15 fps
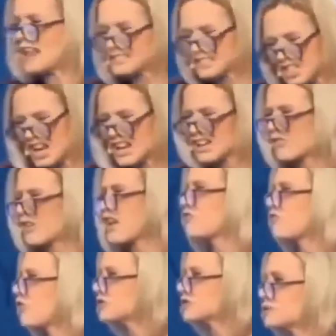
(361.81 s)
angelic
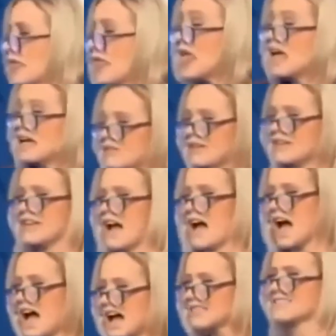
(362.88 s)
reinforcement. Pika
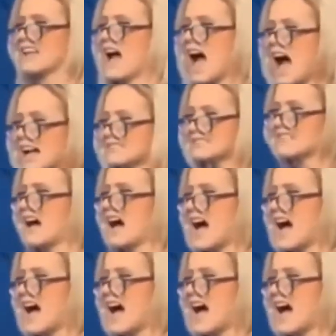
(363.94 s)
hata anda